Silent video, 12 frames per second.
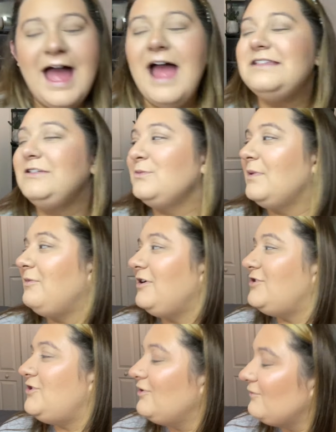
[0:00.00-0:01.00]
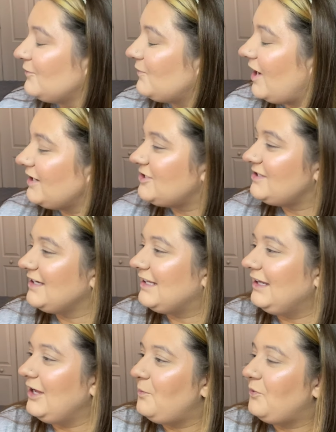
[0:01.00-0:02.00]
I still remember. Did you ever watch the
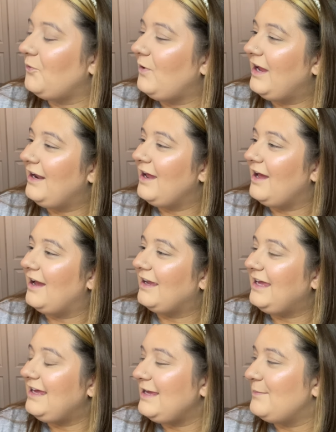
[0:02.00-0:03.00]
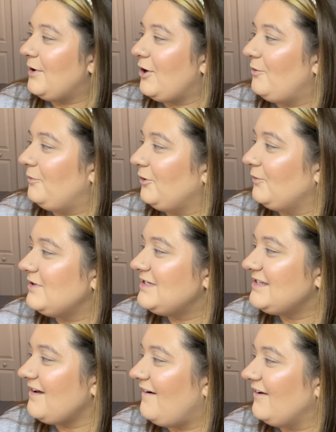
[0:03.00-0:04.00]
clip when uh, Keke Palmer
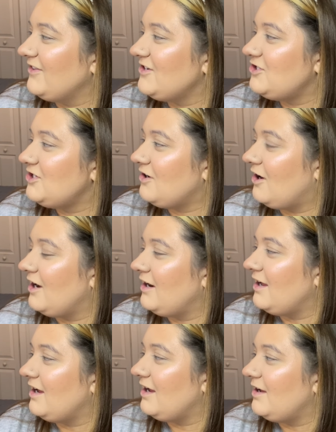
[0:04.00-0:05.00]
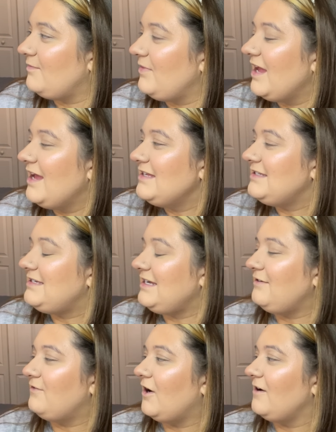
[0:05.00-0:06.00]
was on the sh- on uh,
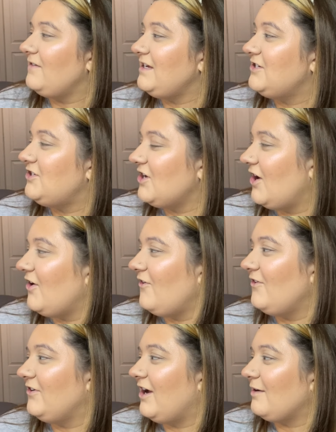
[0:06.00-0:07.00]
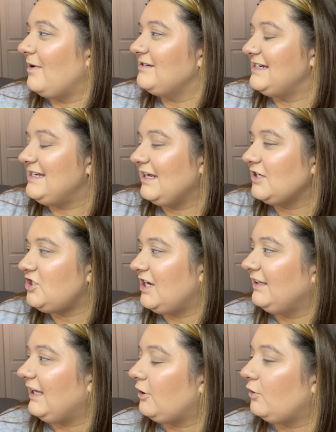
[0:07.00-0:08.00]
Steve Harvey's show talking about Titanic? She
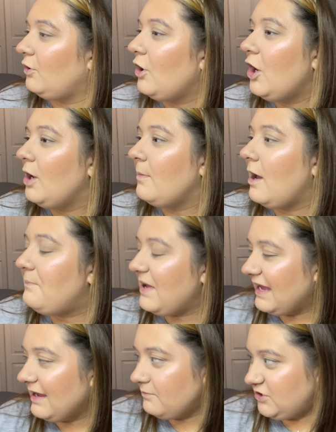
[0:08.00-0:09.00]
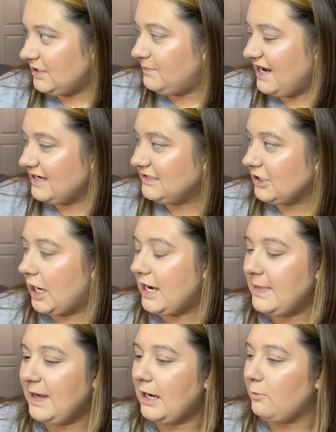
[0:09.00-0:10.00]
had like a pant. She had pants on,
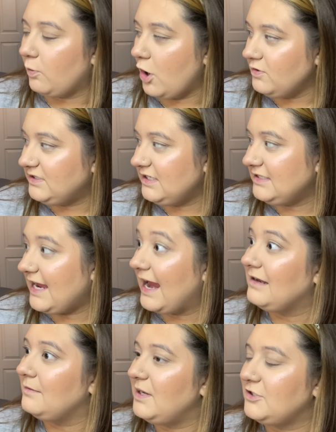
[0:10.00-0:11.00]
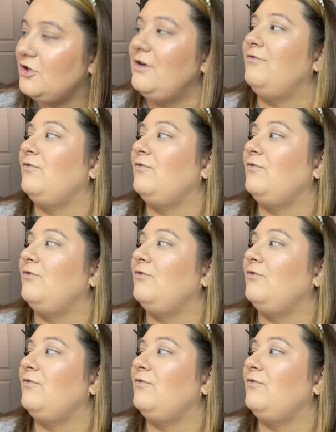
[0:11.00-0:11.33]
and they had roses and picture of